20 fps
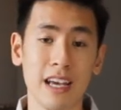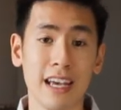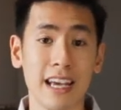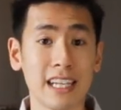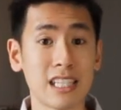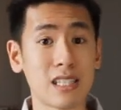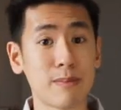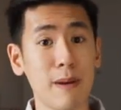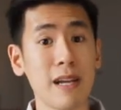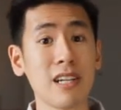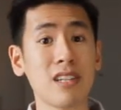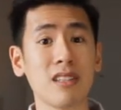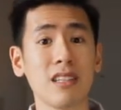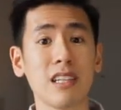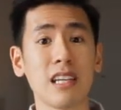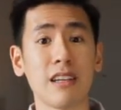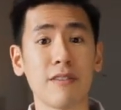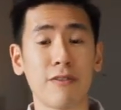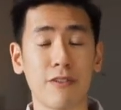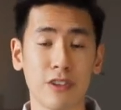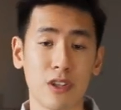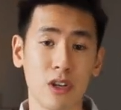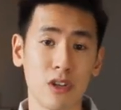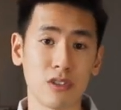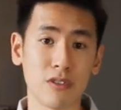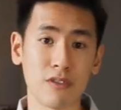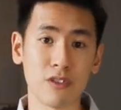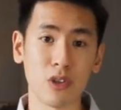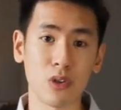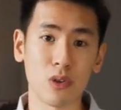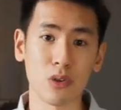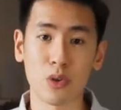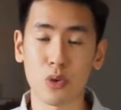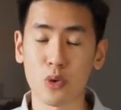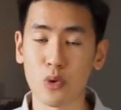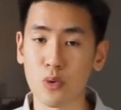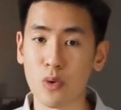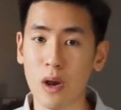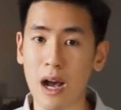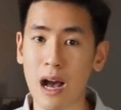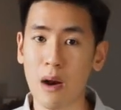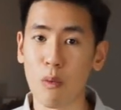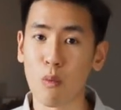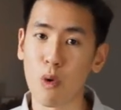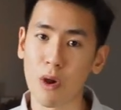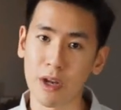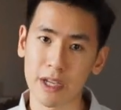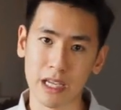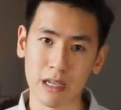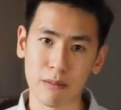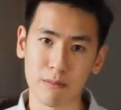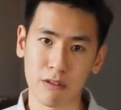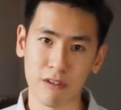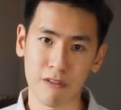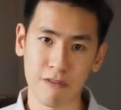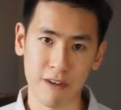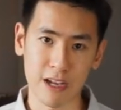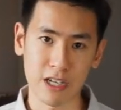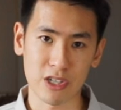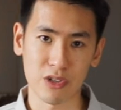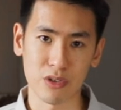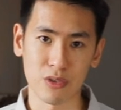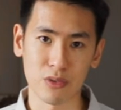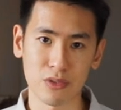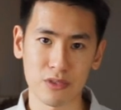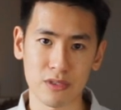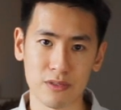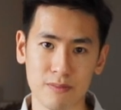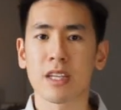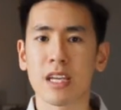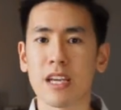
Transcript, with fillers: especially for those of you who are working professionals.